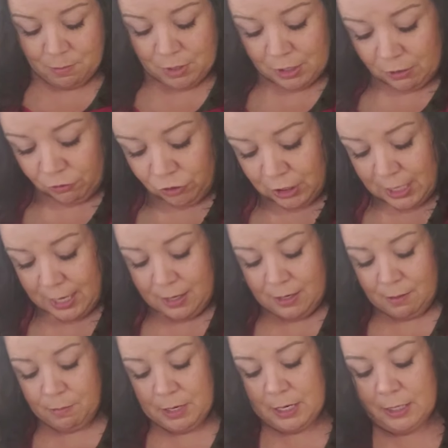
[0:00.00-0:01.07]
but it should
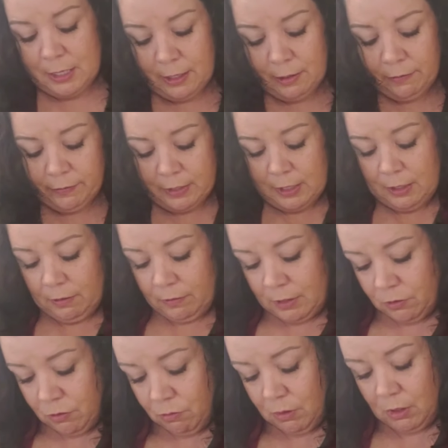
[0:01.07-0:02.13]
end up being nice and easy
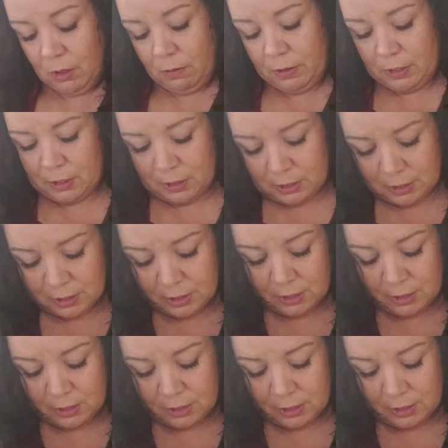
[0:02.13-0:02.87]
to work with.